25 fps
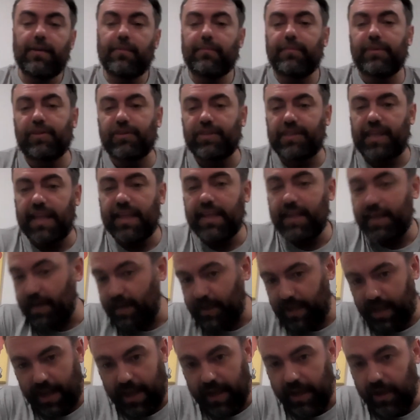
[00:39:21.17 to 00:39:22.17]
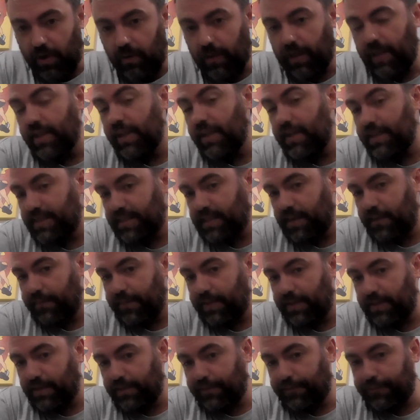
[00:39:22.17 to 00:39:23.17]
because they needed a heel, they needed
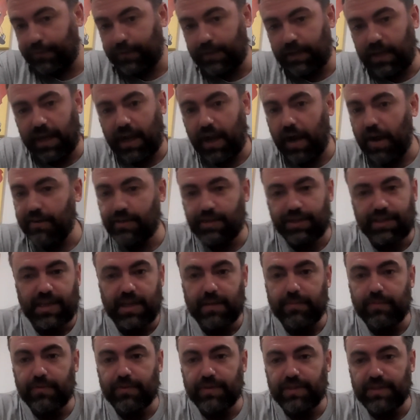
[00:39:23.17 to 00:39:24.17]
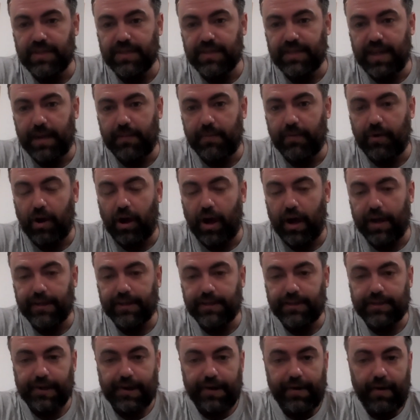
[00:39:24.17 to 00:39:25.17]
something different. They can't just keep using the same
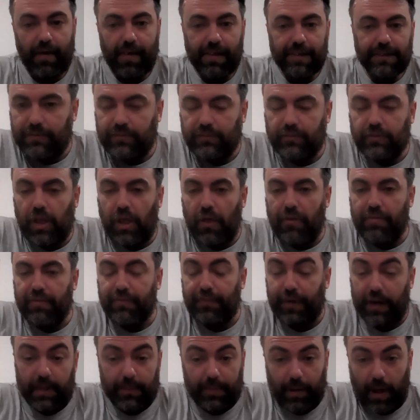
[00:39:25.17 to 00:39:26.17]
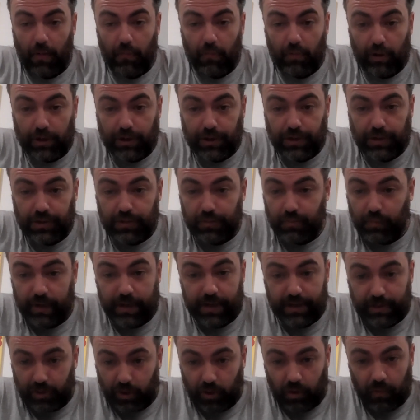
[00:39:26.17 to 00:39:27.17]
guys. The funny part was when
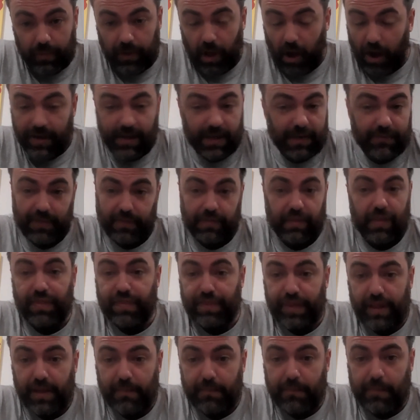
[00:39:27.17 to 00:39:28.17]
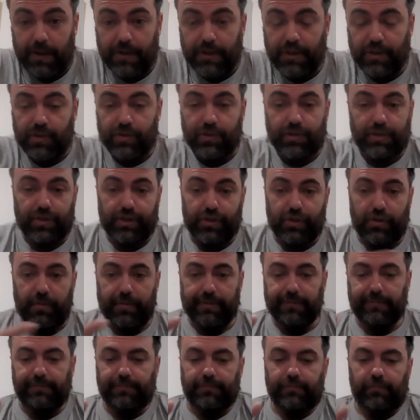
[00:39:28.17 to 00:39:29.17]
he told me, I didn't even have to think much because,
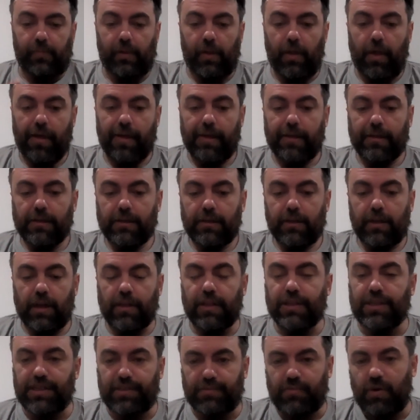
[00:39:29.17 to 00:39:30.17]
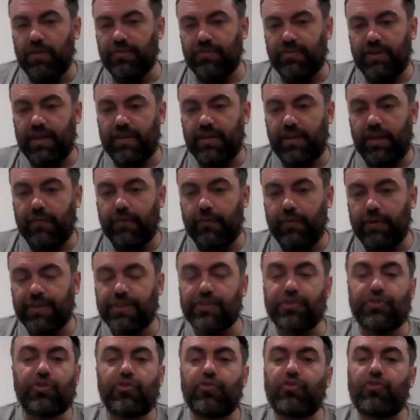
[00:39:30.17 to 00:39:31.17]
and this is what I try to tell other
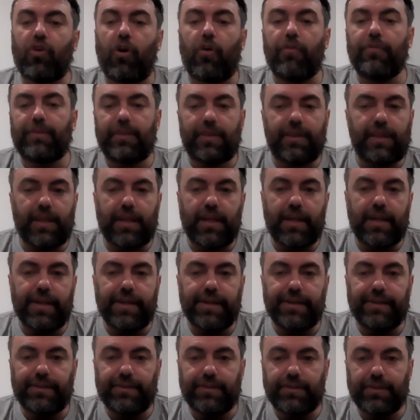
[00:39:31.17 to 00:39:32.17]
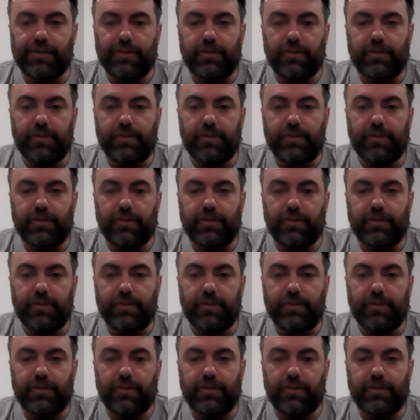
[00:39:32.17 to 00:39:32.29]
wrestlers, you don't need